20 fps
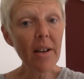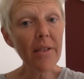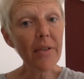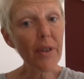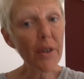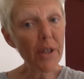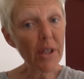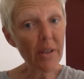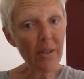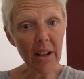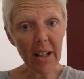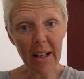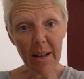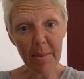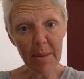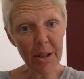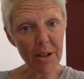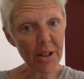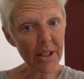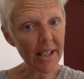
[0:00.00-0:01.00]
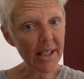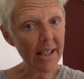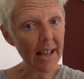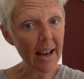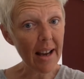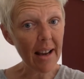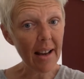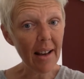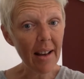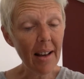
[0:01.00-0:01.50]
First of all, let me just
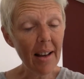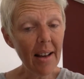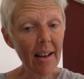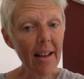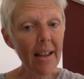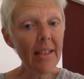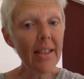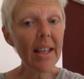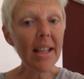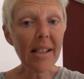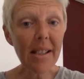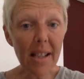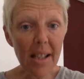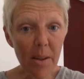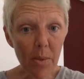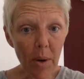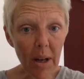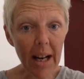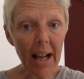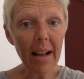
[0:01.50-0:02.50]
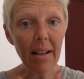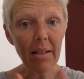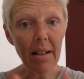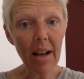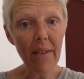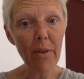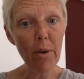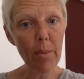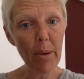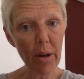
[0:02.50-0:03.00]
say, this is what I
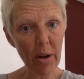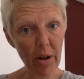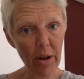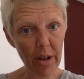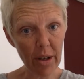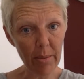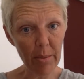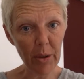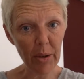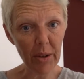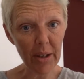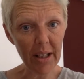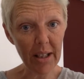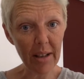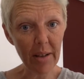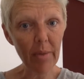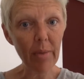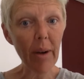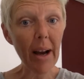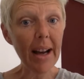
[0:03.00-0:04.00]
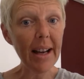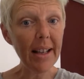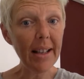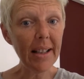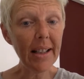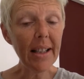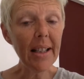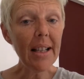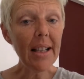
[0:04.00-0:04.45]
love about our community, right?